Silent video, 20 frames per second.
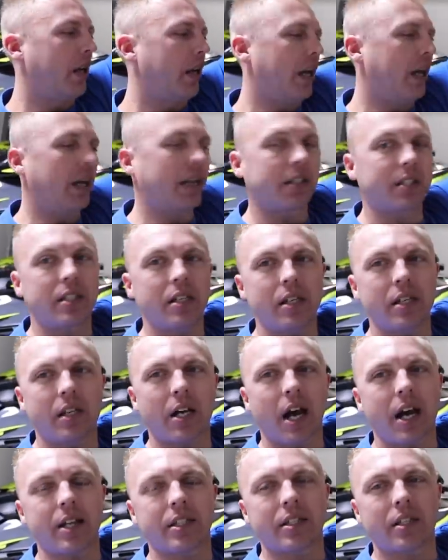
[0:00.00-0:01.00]
And I'll see you
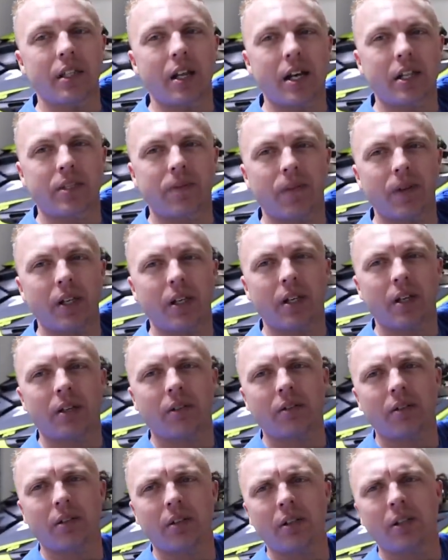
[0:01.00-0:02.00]
guys in the next
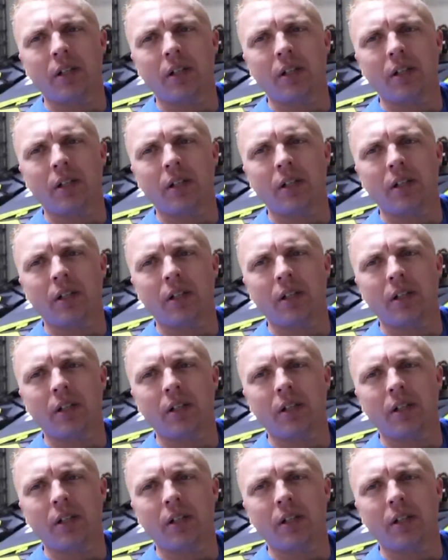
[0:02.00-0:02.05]
video.